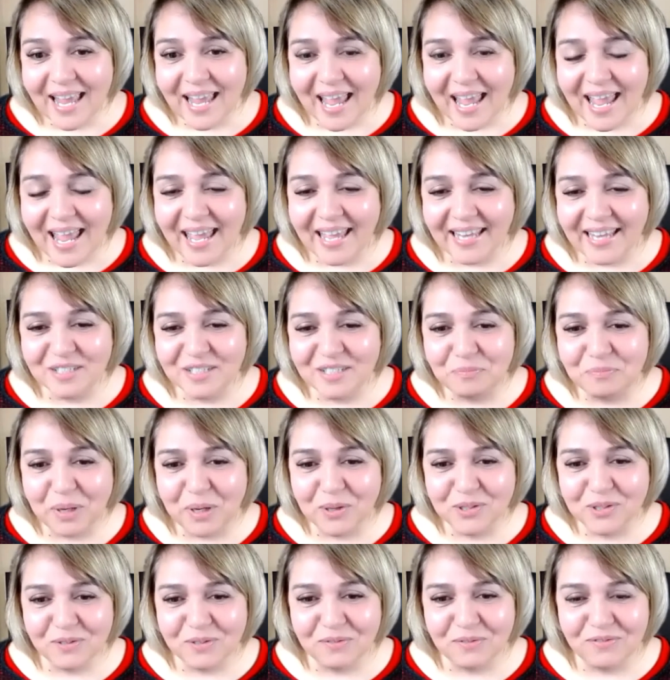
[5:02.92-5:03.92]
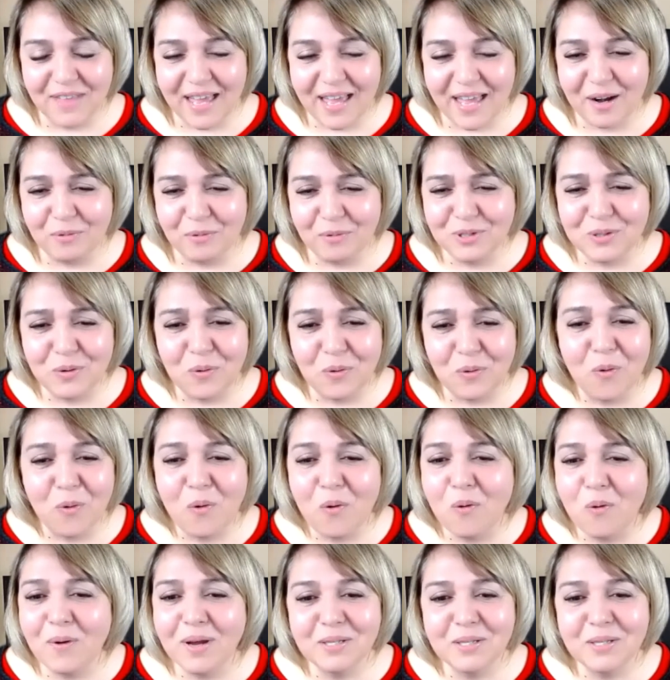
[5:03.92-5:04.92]
And because of that, I was
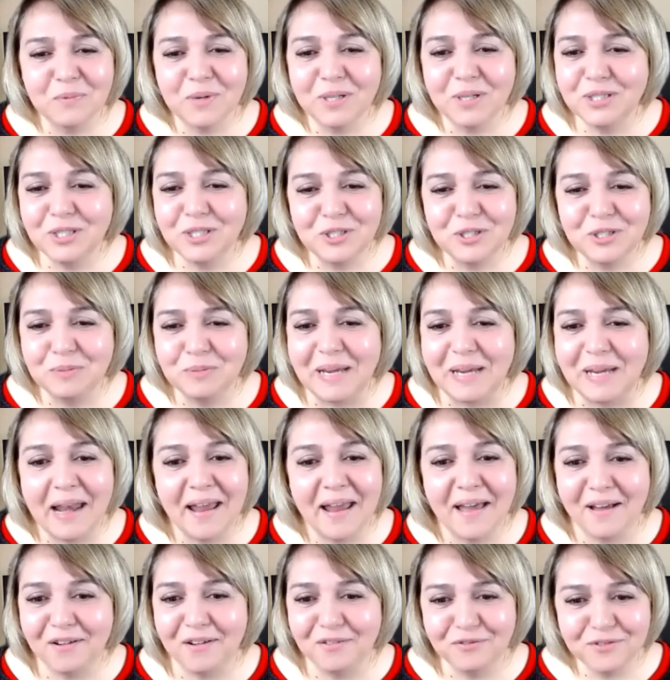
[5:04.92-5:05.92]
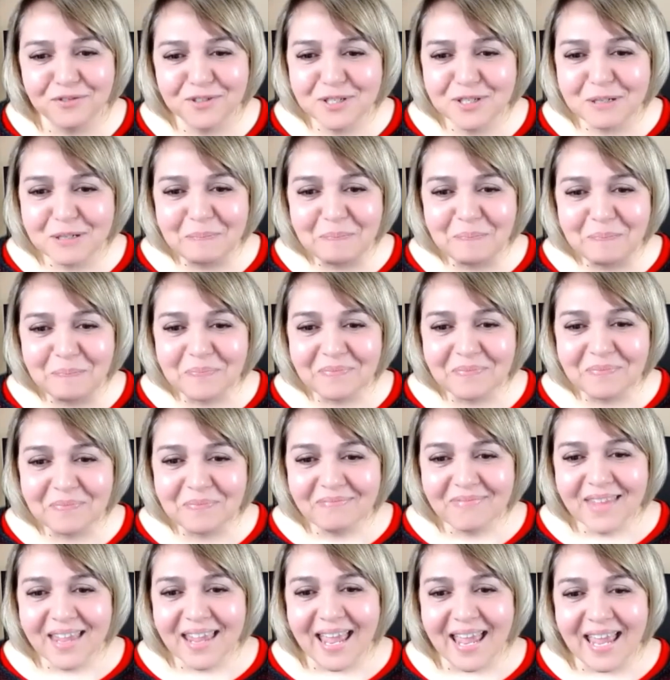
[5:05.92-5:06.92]
always wanting to be loved.
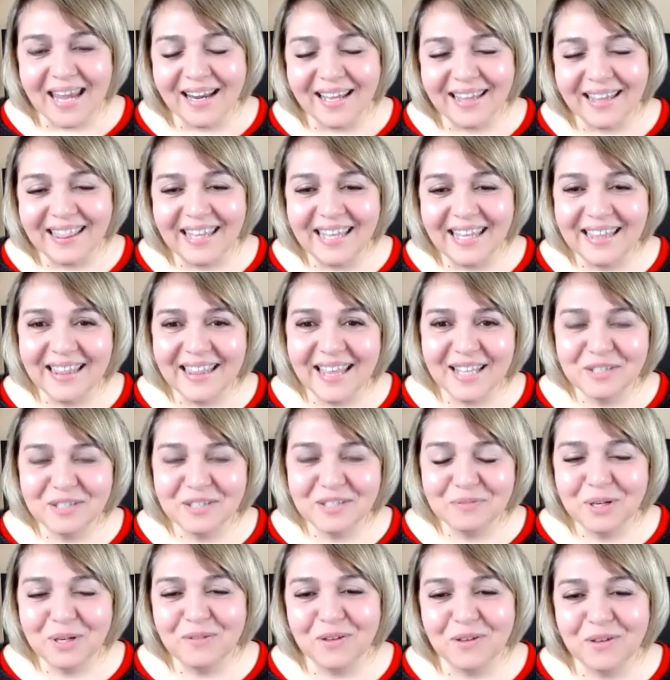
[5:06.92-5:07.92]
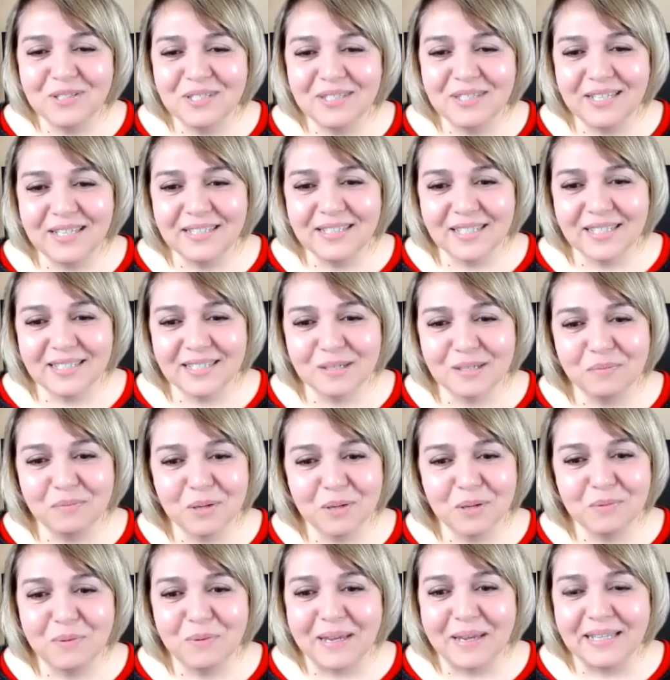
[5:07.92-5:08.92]
And I think that's one of those things that
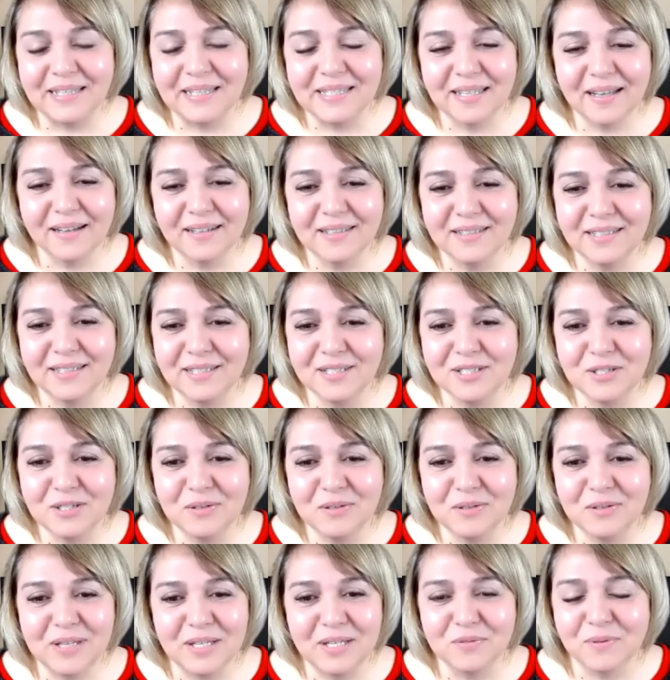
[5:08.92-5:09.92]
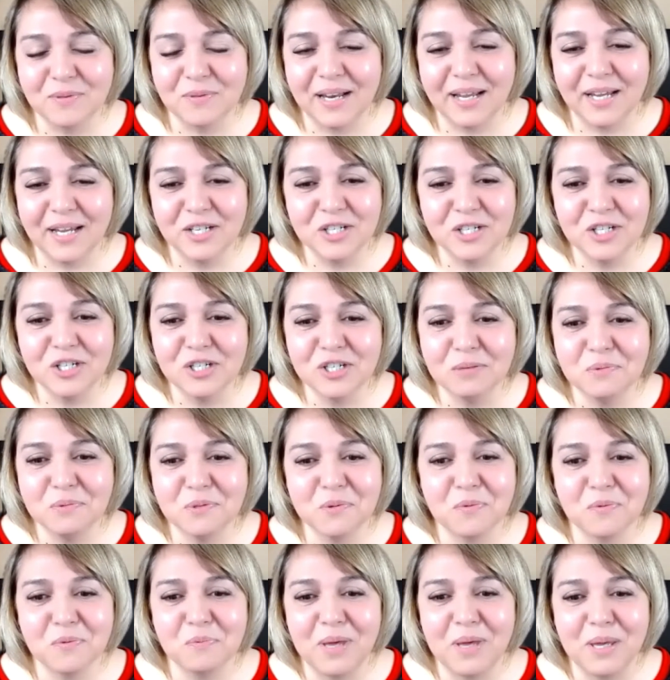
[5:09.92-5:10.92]
sometimes we get sucked into these relationships
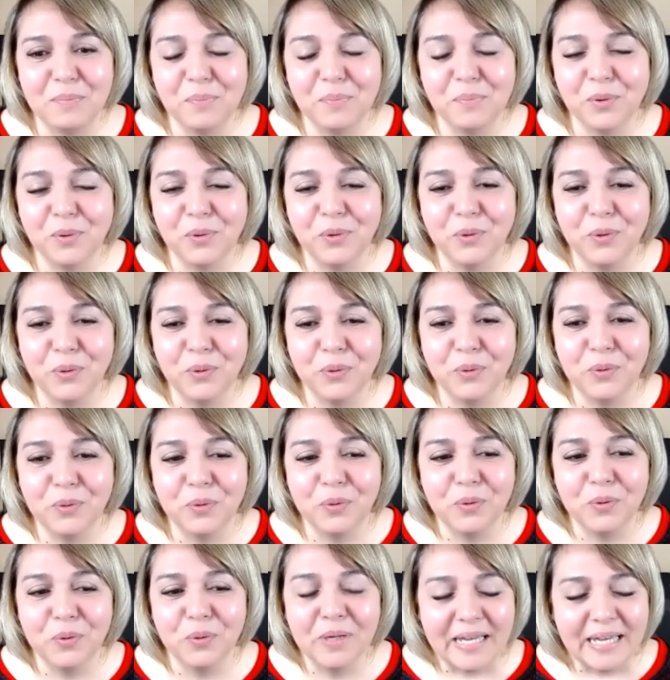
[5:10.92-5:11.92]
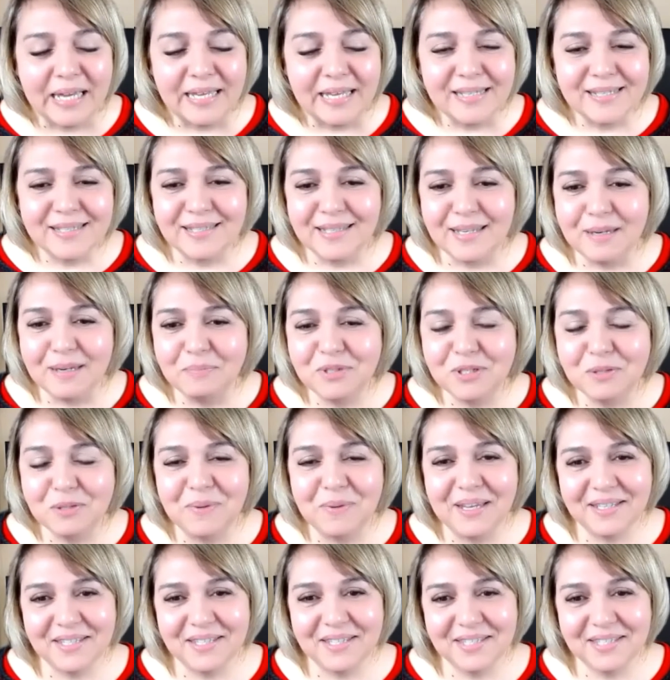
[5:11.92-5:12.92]
with people who seem to
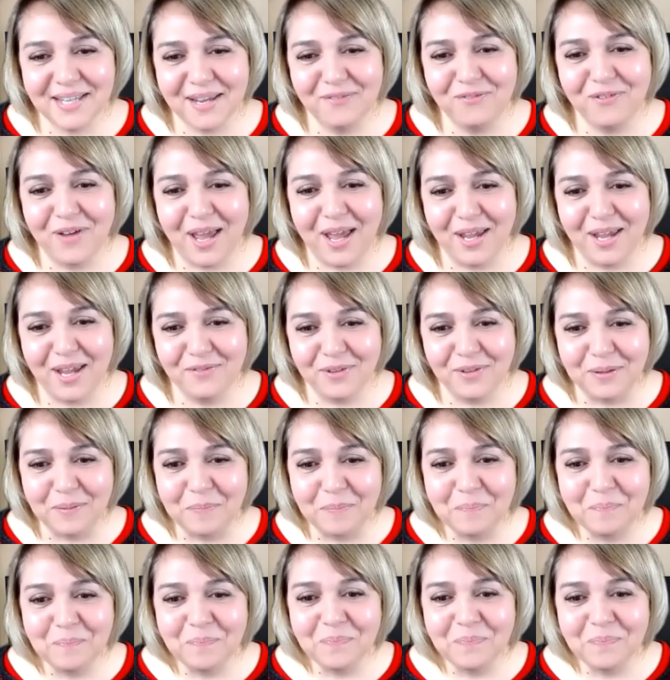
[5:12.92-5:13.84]
be a safe haven.